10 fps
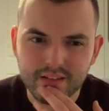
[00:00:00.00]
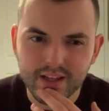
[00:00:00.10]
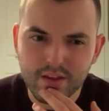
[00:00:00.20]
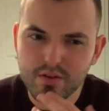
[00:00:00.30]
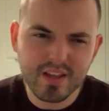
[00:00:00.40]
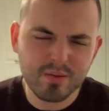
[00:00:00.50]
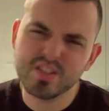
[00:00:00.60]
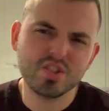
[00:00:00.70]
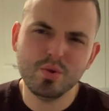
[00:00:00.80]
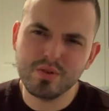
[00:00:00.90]
Like I thought that
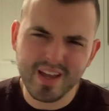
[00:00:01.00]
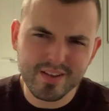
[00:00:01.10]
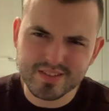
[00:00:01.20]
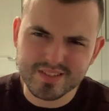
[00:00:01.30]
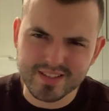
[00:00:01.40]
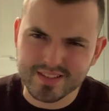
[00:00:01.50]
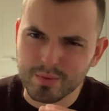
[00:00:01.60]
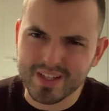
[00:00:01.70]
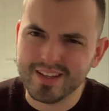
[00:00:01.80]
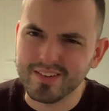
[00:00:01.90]
was a 2000 thing that
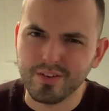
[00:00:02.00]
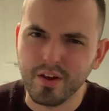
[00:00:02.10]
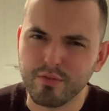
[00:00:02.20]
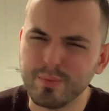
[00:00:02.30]
we killed off.